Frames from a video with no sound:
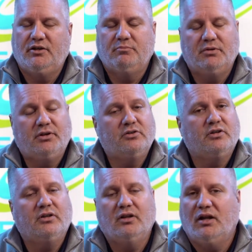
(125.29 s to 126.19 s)
but there's a
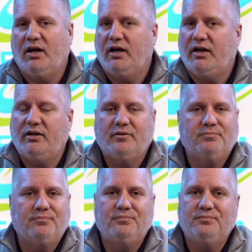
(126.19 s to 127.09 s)
lot of
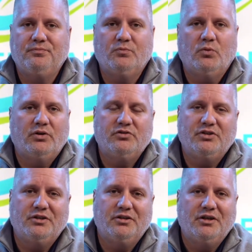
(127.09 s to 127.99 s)
ones
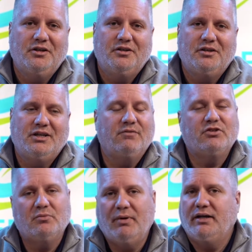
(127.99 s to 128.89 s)
that give us a
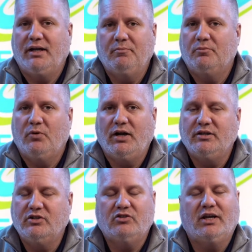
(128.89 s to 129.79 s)
bad name, right?
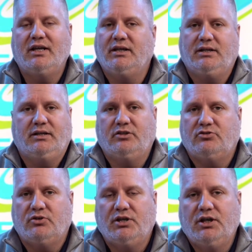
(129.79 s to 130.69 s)
Just like any
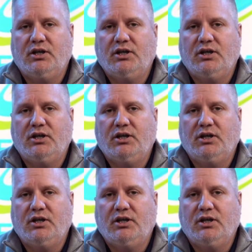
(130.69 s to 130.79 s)
industry.